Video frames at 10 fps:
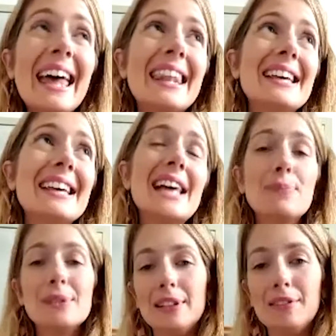that's
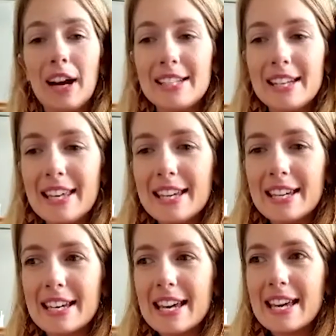absolutely right. I think
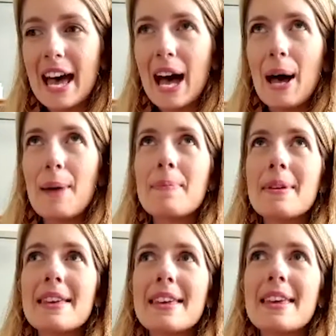
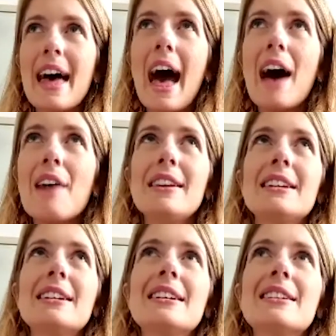
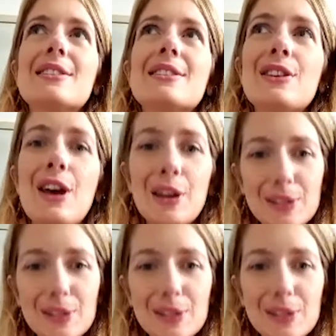having the nose